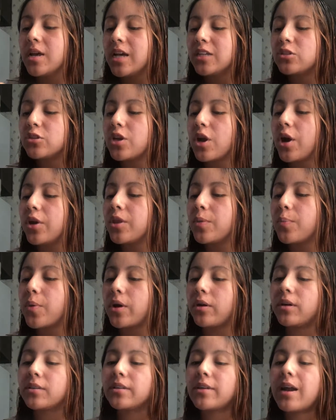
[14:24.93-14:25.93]
so the other
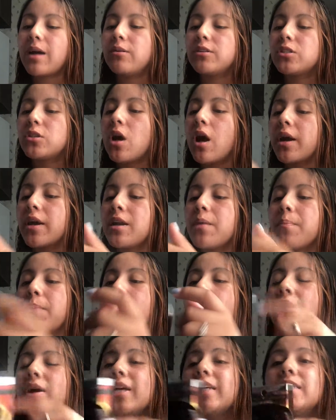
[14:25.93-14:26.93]
product that i was talking
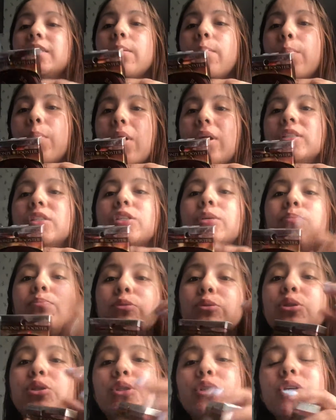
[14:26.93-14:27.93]
about is the bronzer
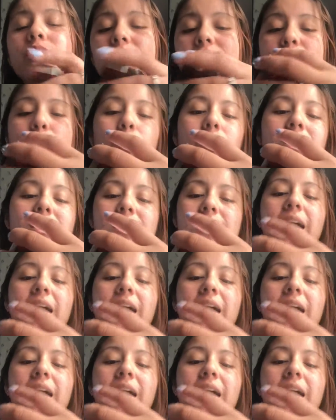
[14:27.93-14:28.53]
booster this one is